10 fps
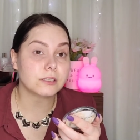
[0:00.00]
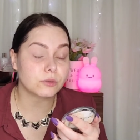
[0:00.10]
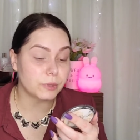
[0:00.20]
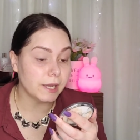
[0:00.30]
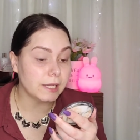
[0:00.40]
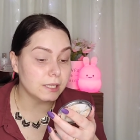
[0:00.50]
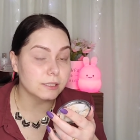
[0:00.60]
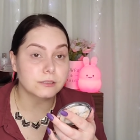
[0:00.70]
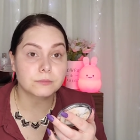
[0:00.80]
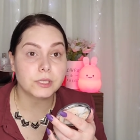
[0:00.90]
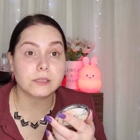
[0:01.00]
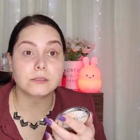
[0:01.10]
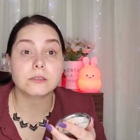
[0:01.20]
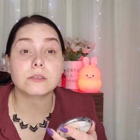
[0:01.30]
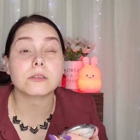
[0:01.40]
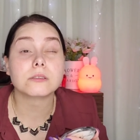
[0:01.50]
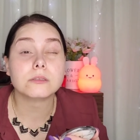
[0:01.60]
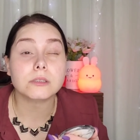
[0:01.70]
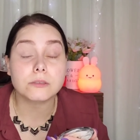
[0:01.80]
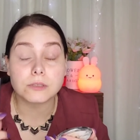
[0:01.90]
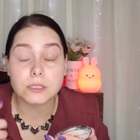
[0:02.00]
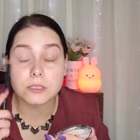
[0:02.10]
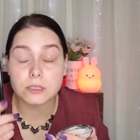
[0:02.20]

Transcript: on my eyelid. And look, the difference is